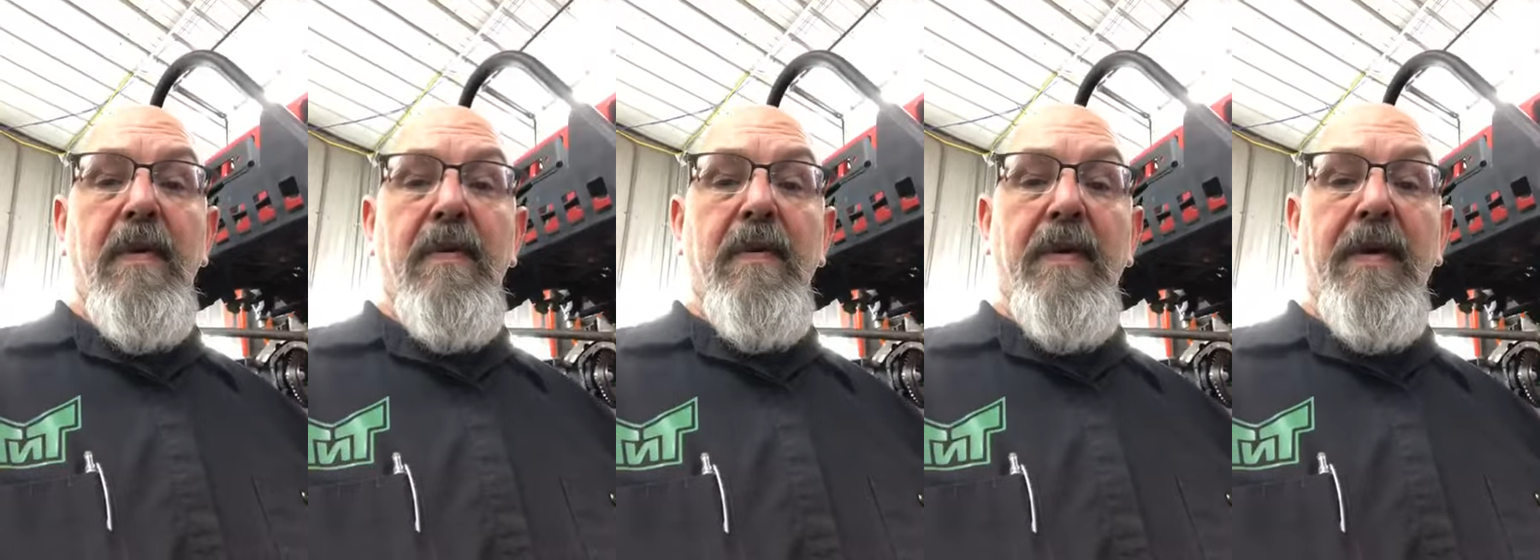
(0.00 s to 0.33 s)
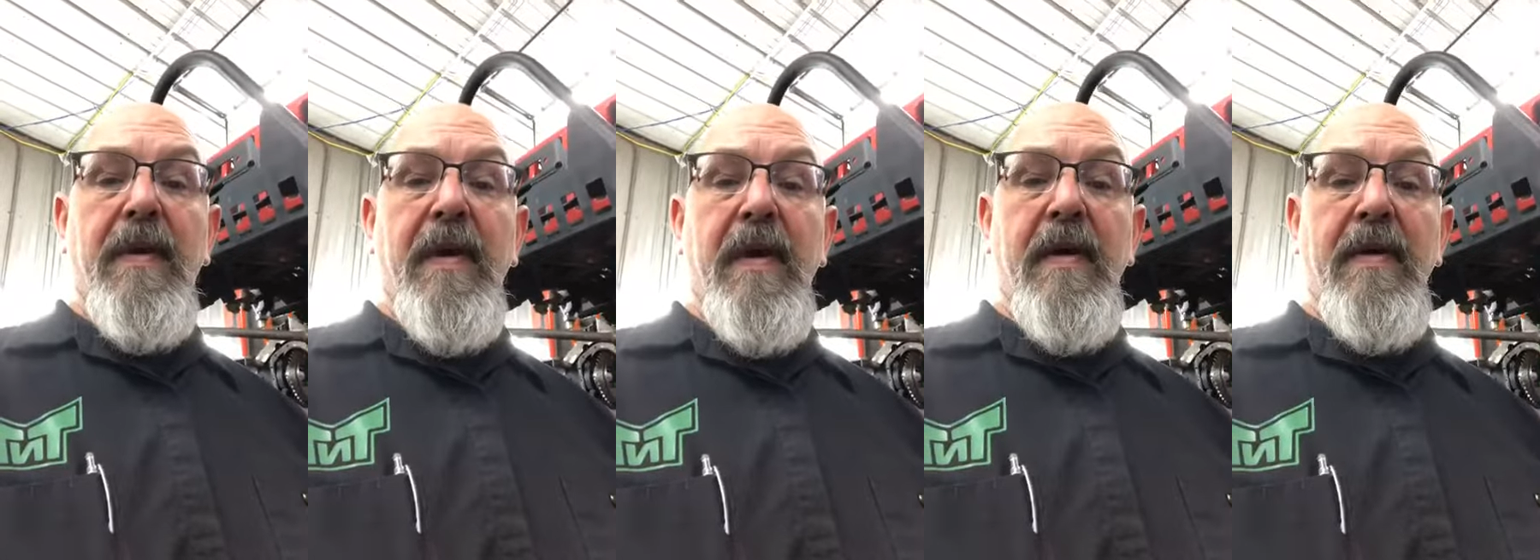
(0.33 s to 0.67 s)
with
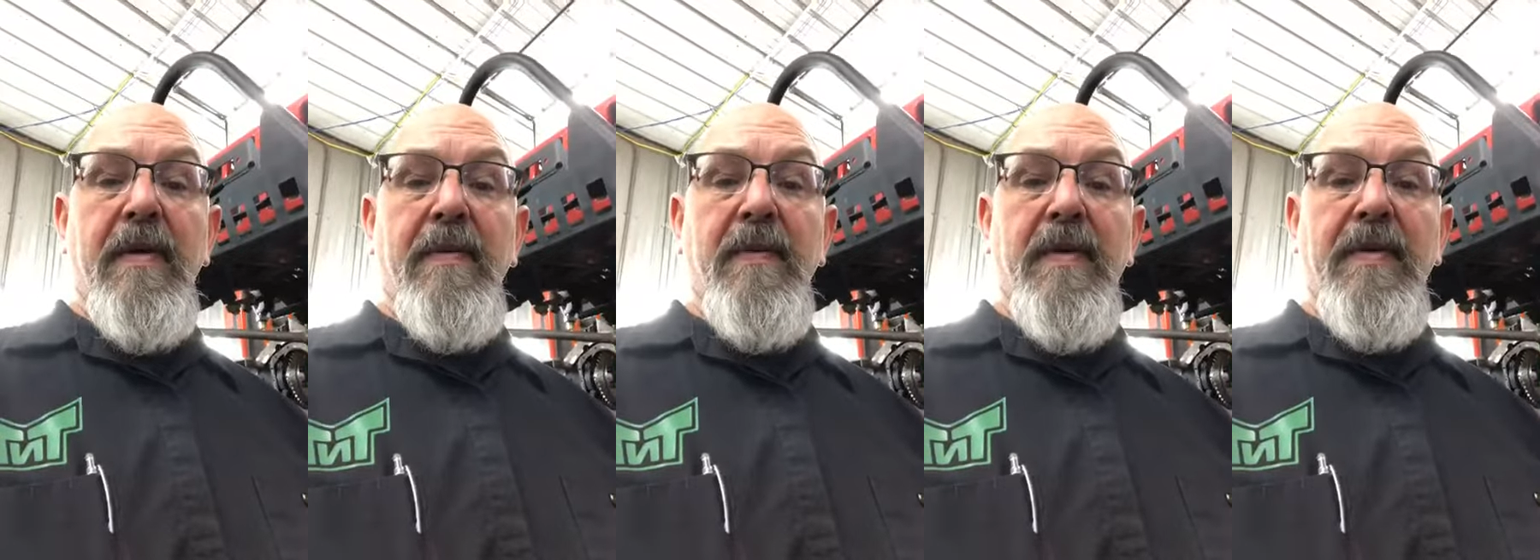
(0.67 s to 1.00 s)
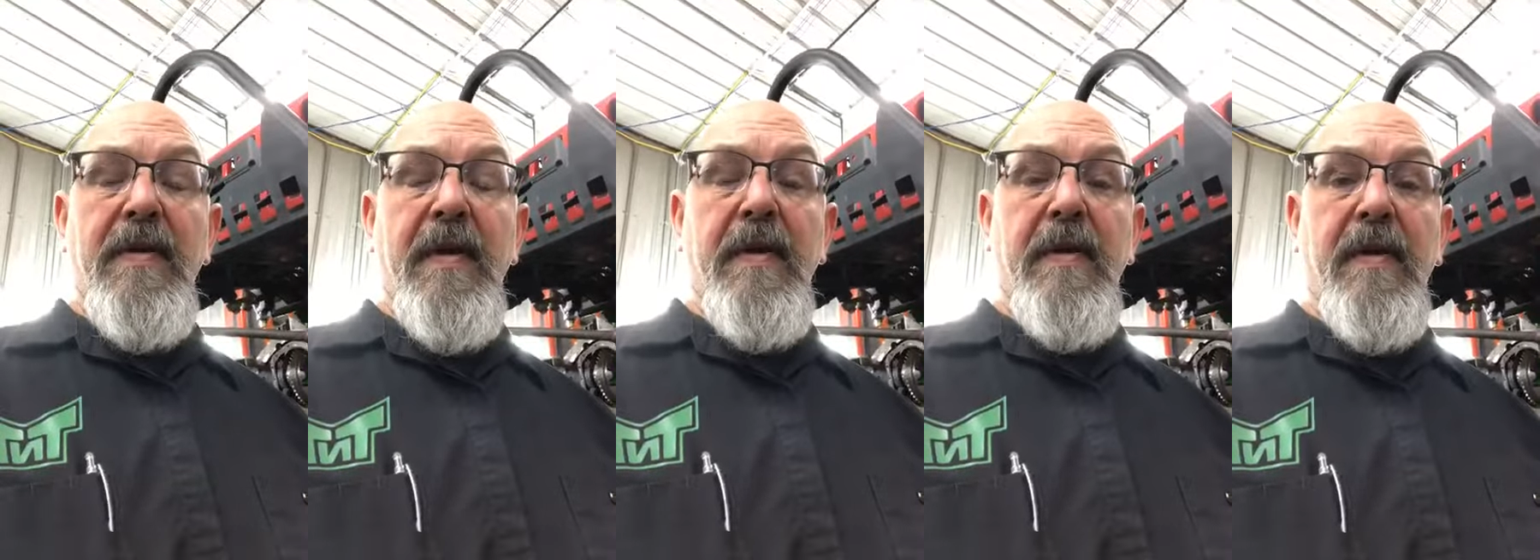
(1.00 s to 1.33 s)
that, I'm gonna
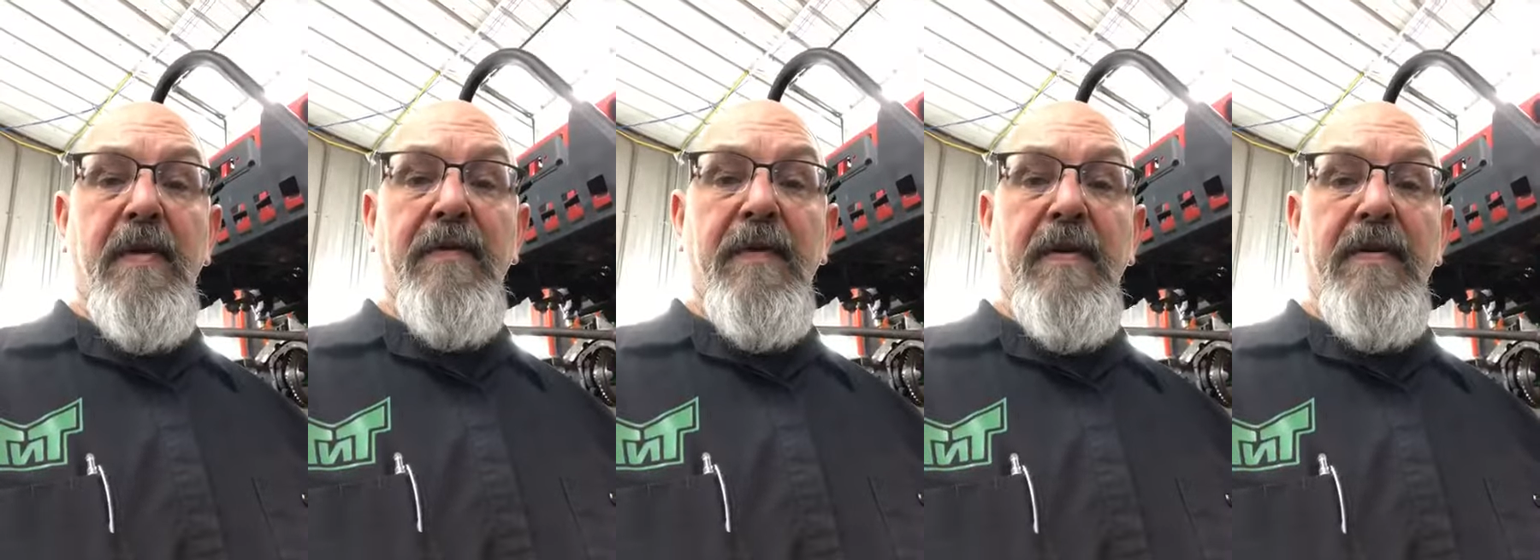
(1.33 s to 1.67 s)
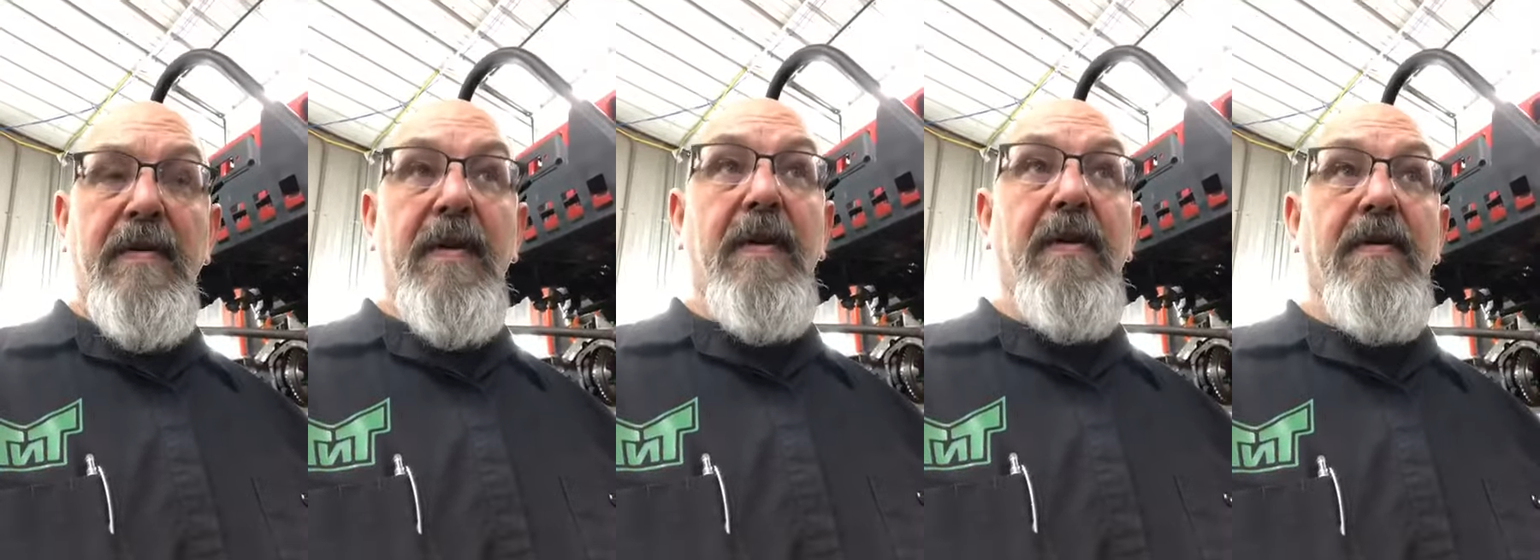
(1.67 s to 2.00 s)
sign off
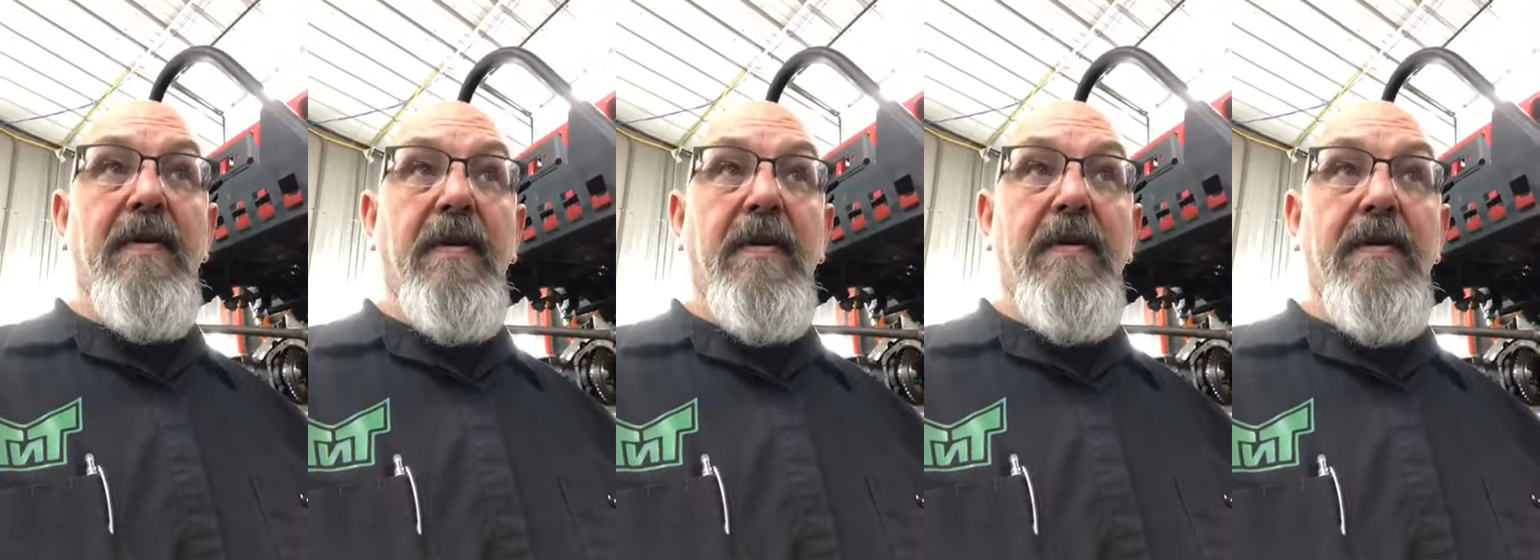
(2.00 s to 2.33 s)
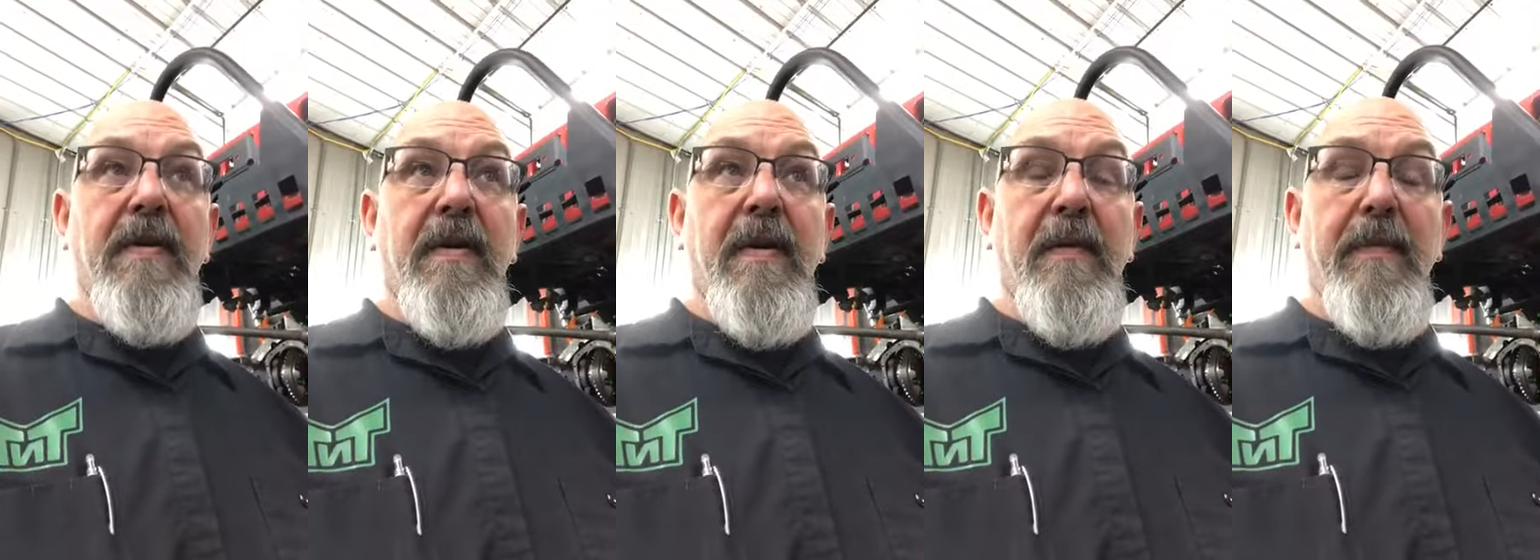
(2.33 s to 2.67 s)
because it is
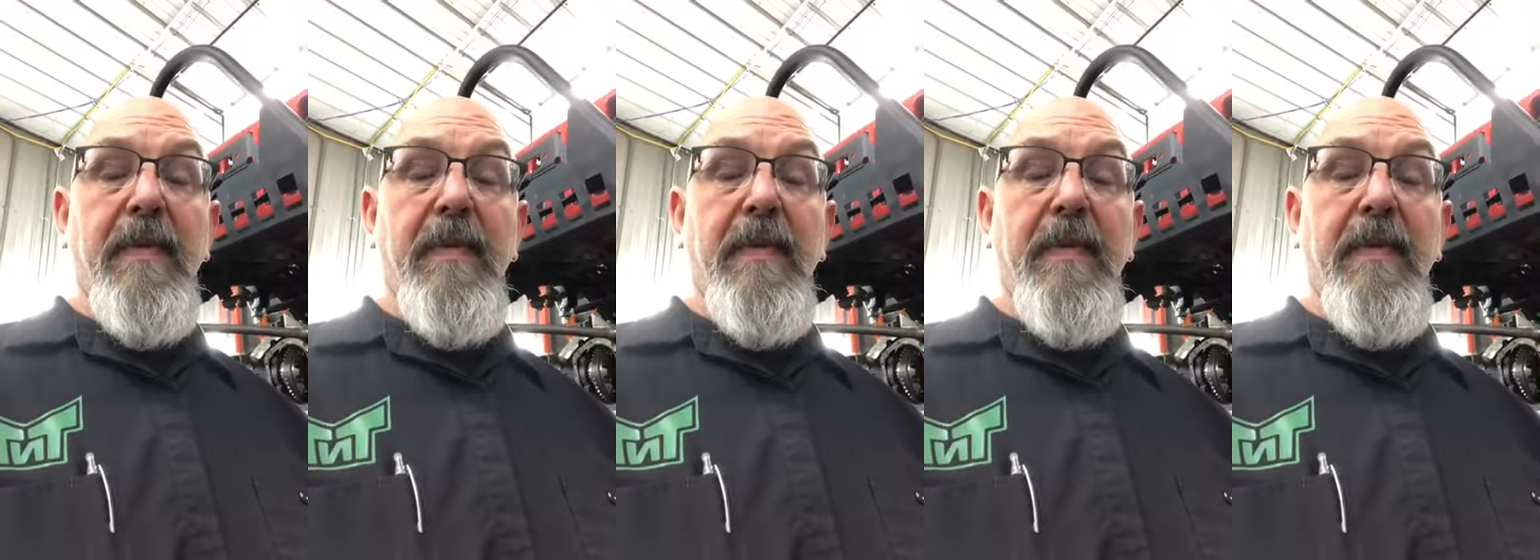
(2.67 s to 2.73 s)
lunchtime,